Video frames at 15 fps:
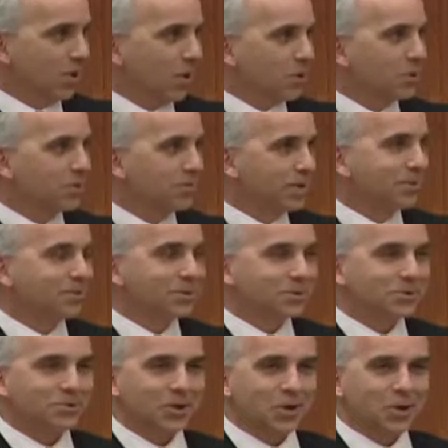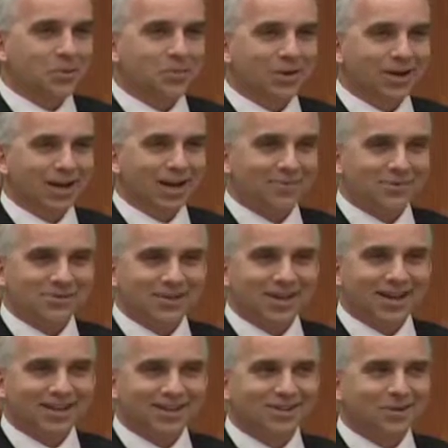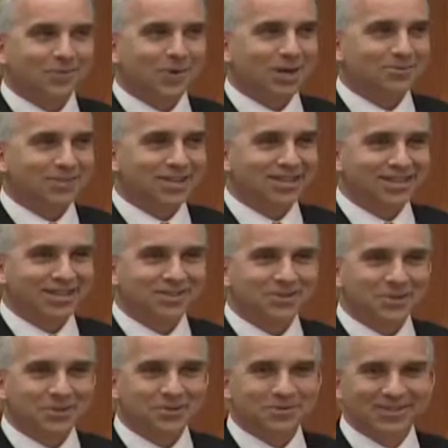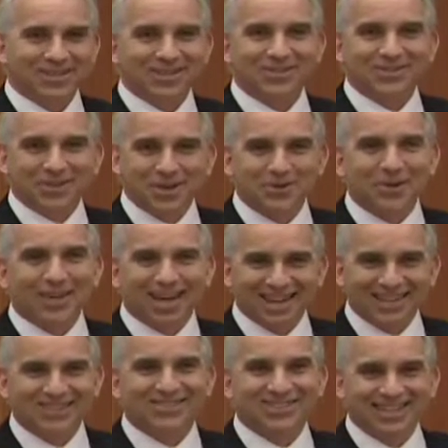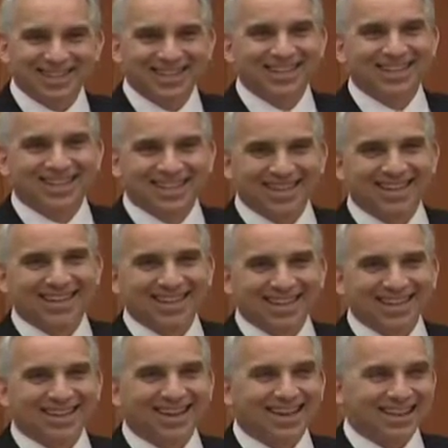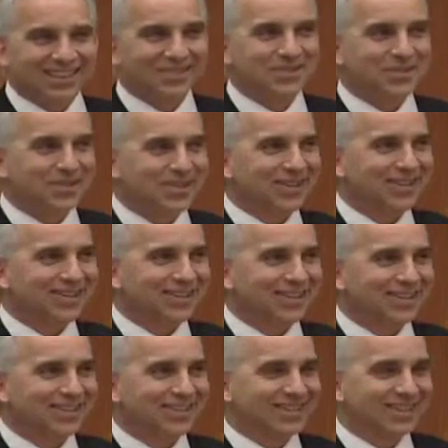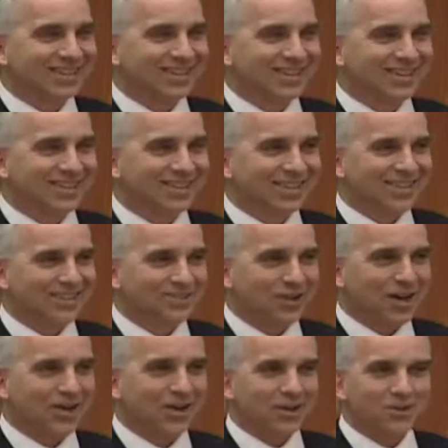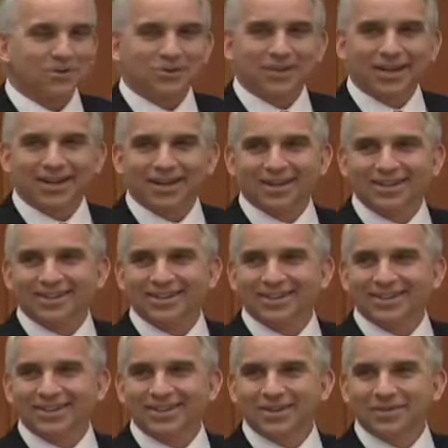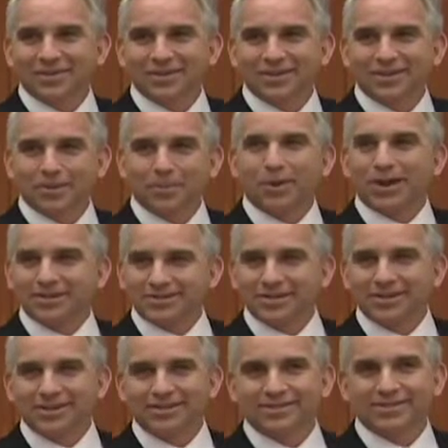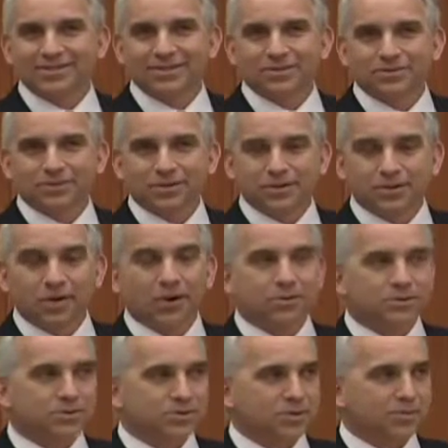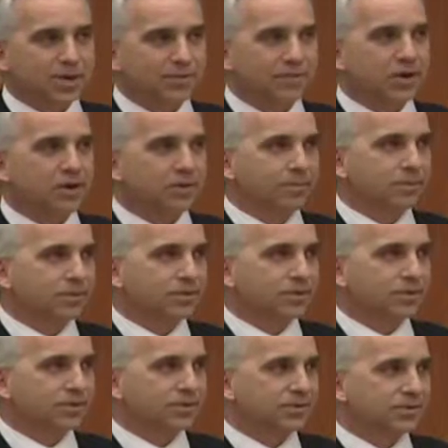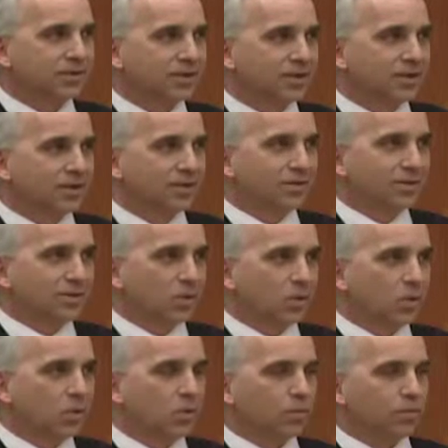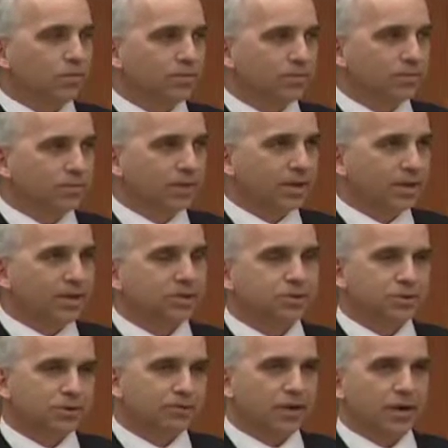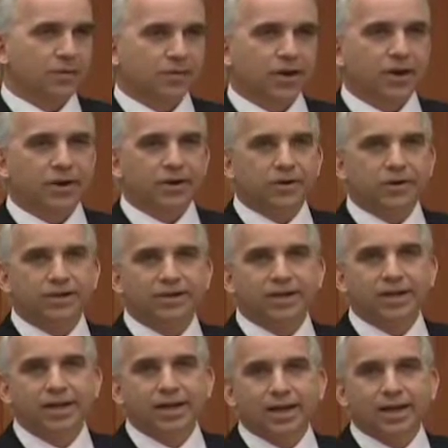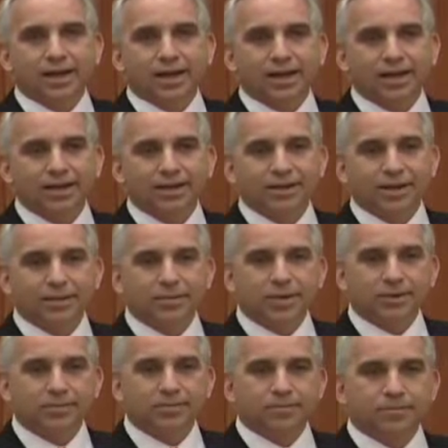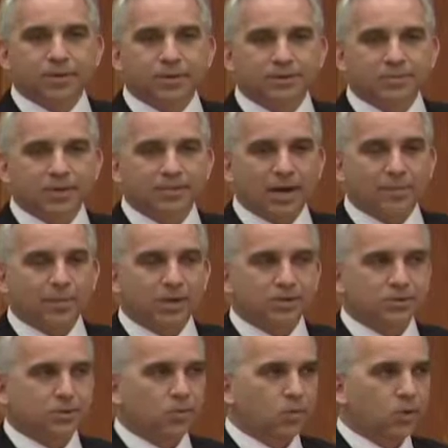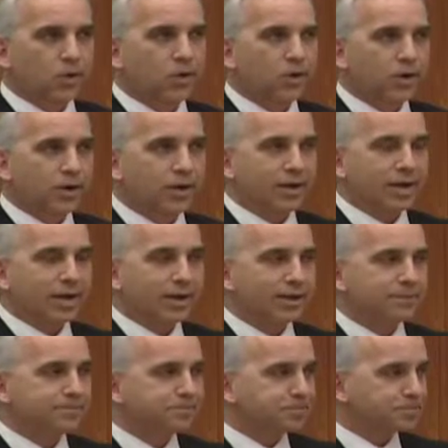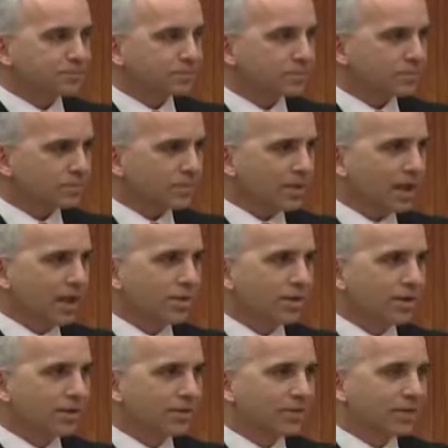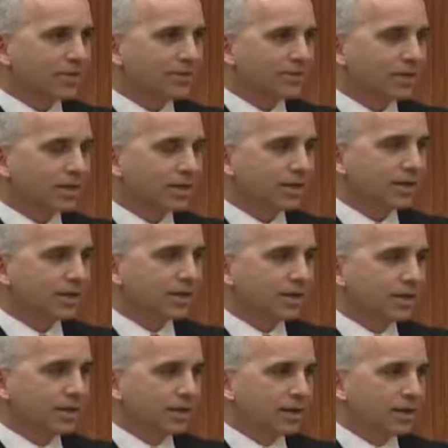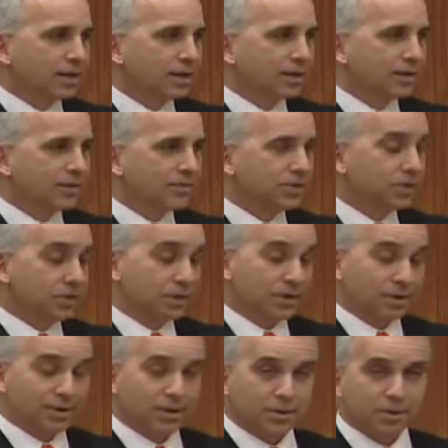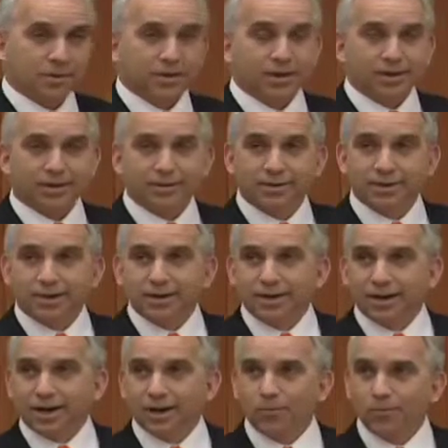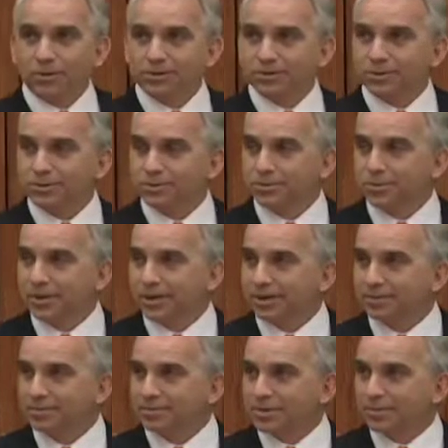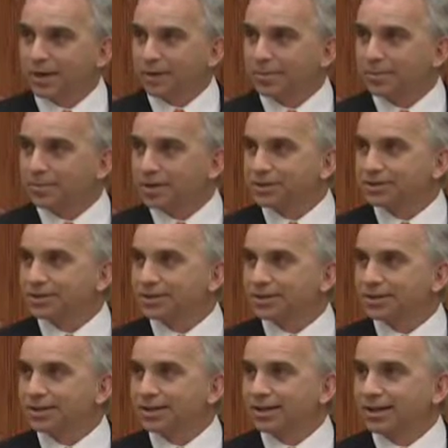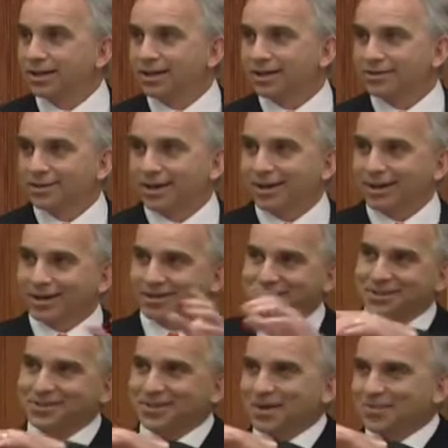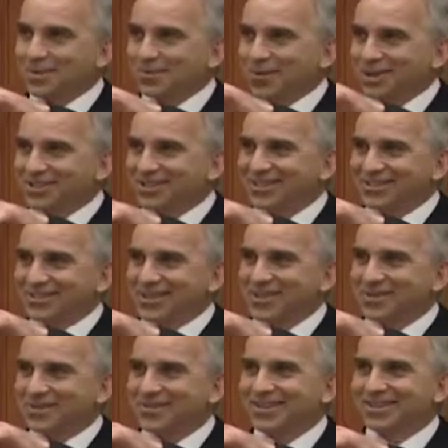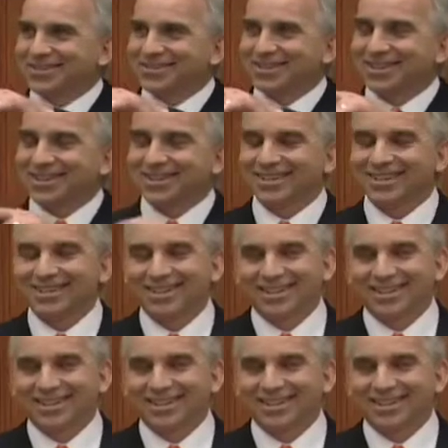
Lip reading: honored to be able to do so, but I have to say I didn't know what I was getting into until we got into it and trying to understand, you know, the complexities, and there are just so many variables to this whole issue of healthcare, but it's been my pleasure to work on it. And I think that you know, another thing I want to maybe mention is, and I see some of the residents here that